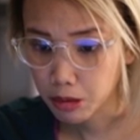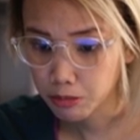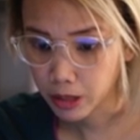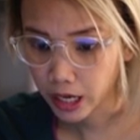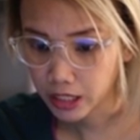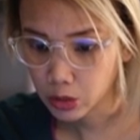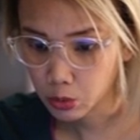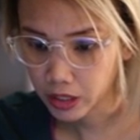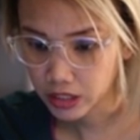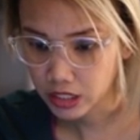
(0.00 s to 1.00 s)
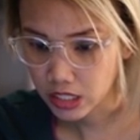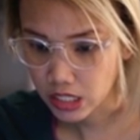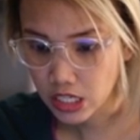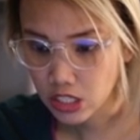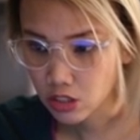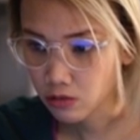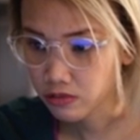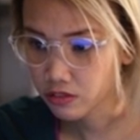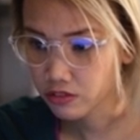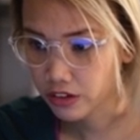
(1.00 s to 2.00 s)
February 26 to
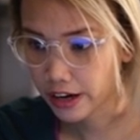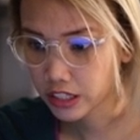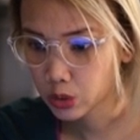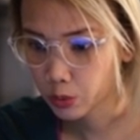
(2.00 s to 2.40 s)
February